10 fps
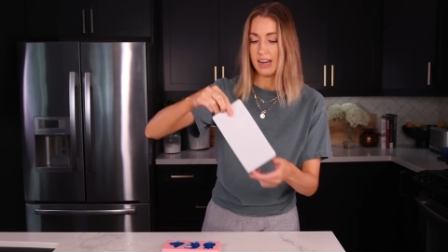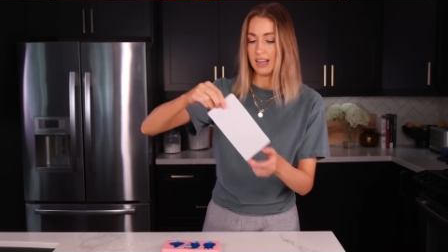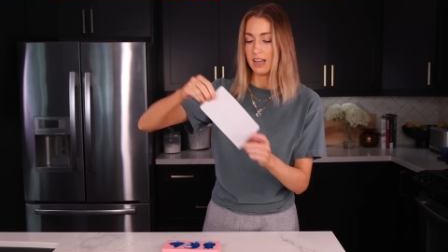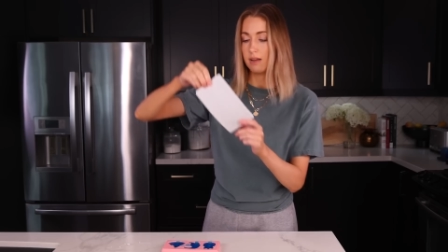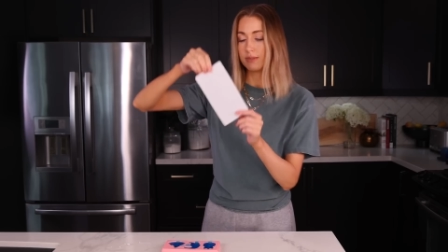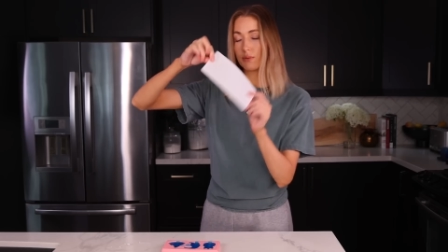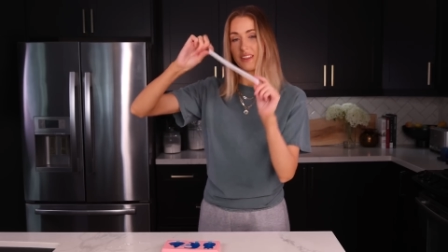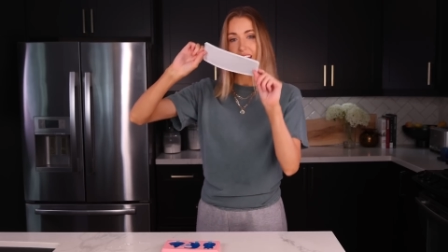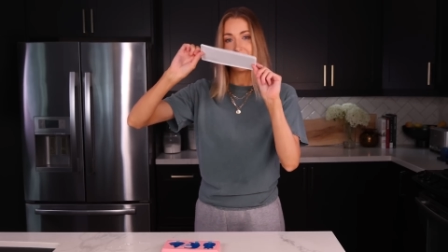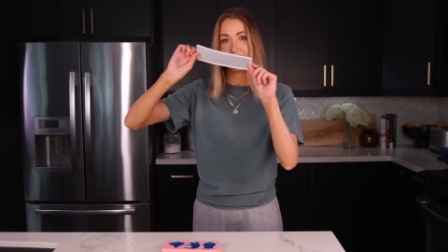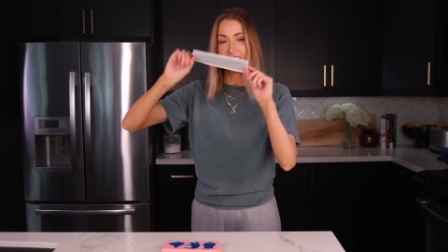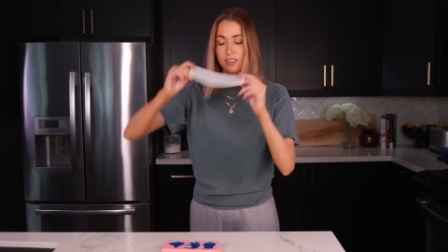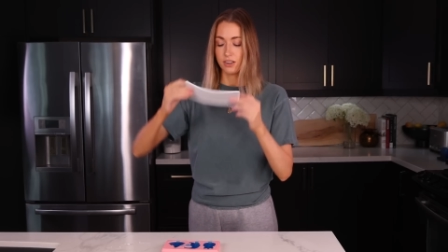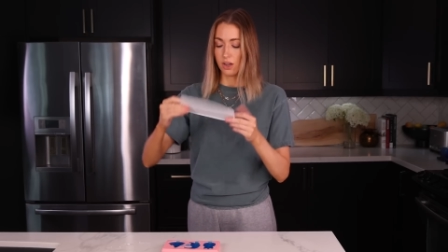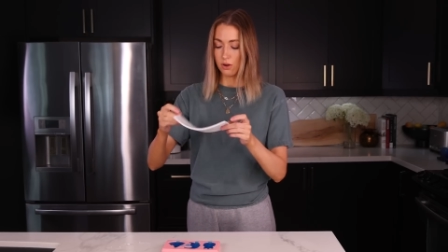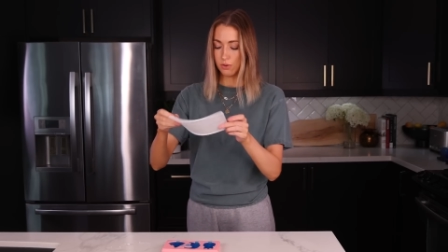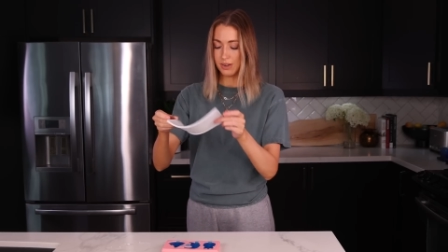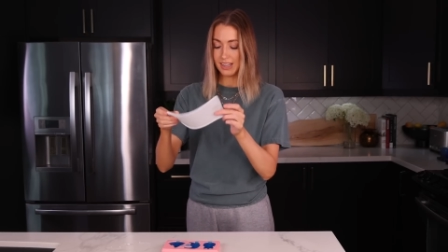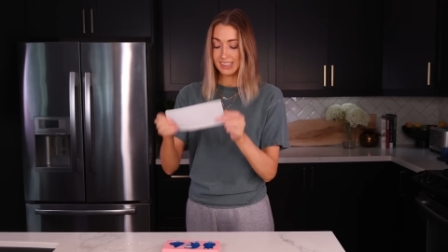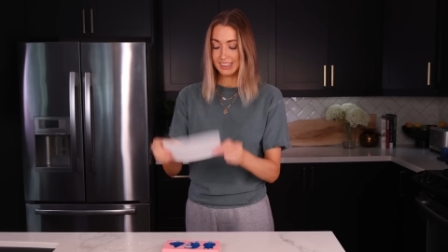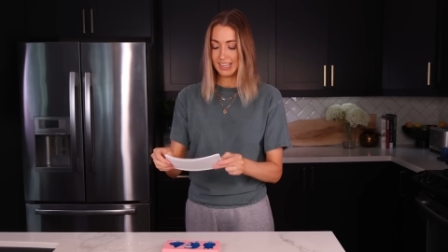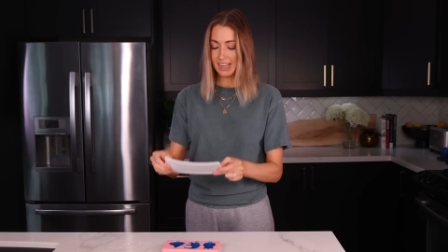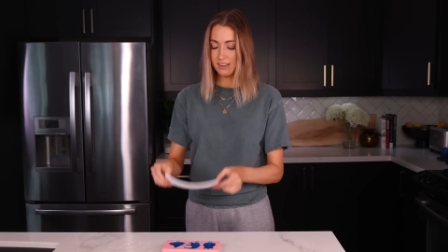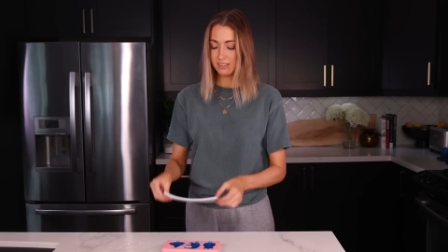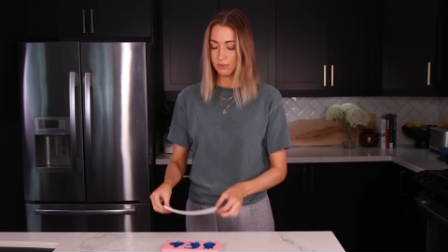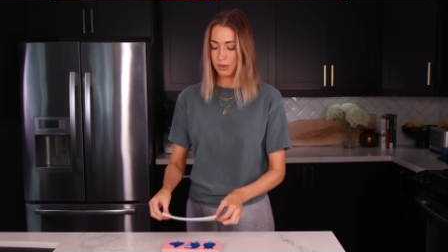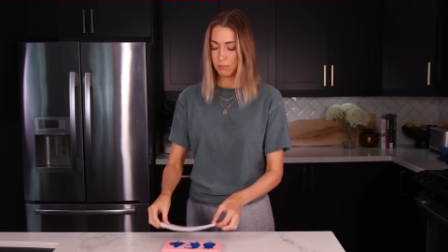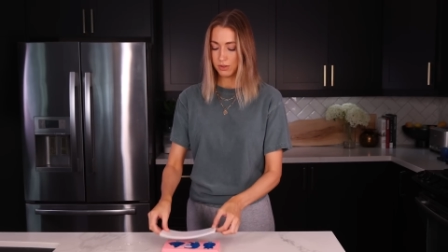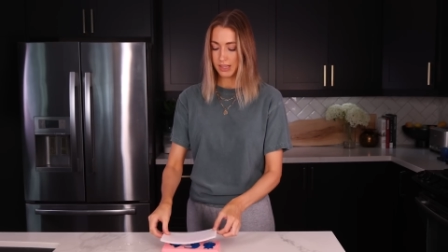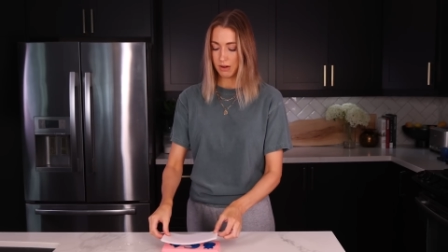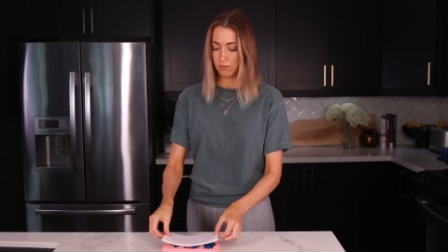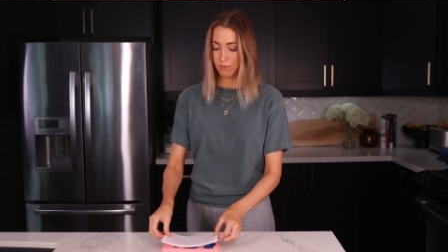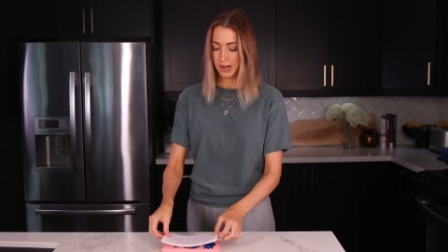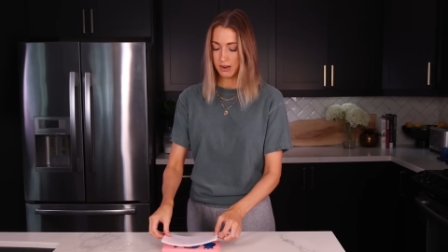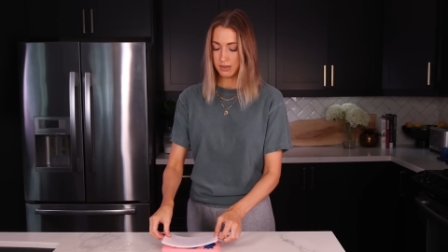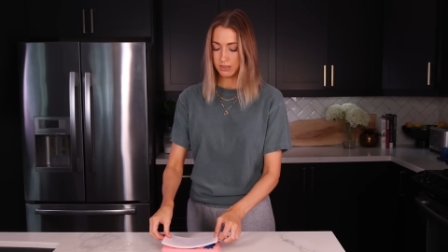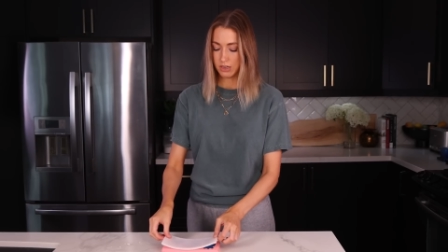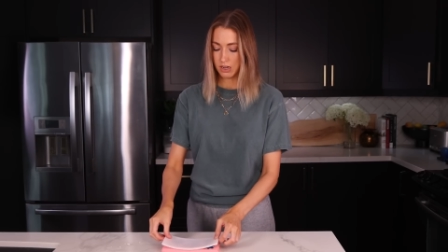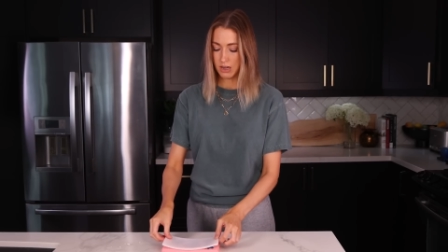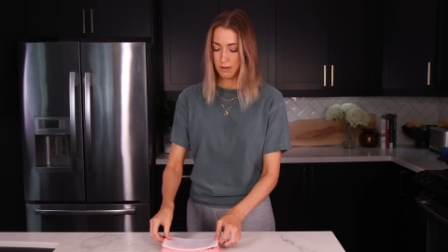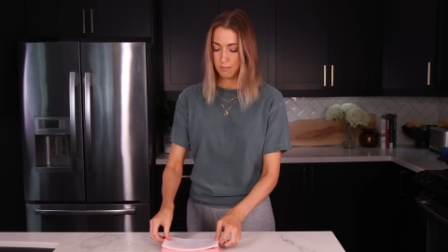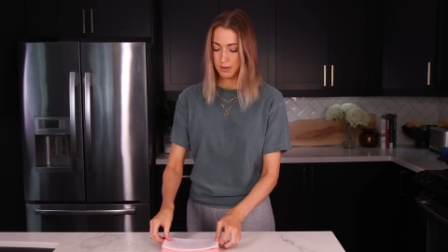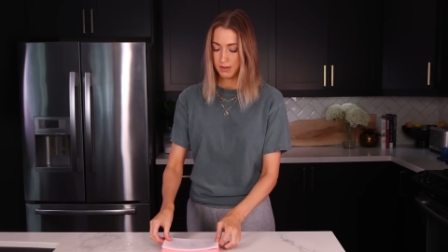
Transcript: And it comes with a silicone lid, so we can put that right on top.